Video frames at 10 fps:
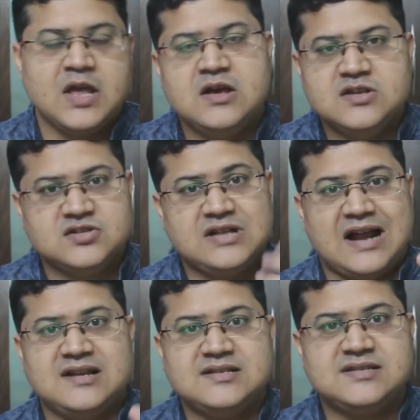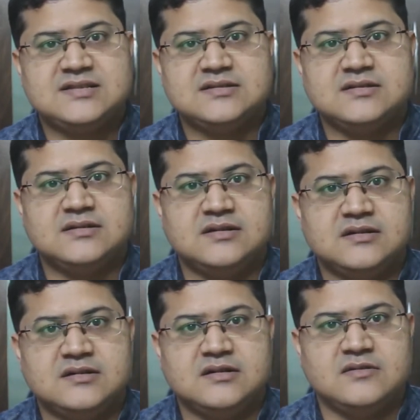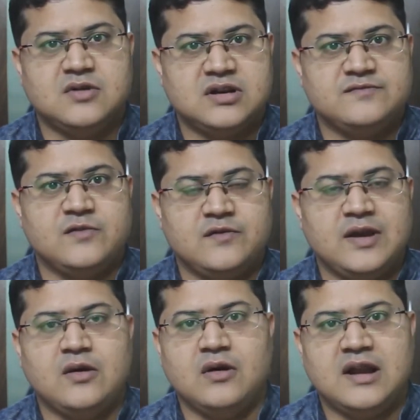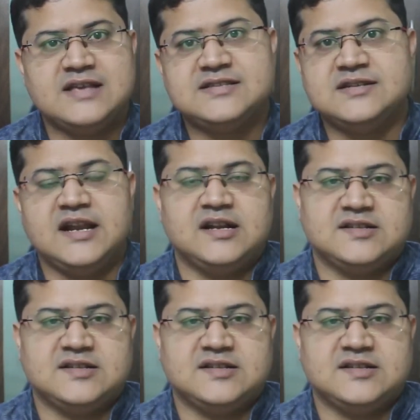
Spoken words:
So that is what we call as data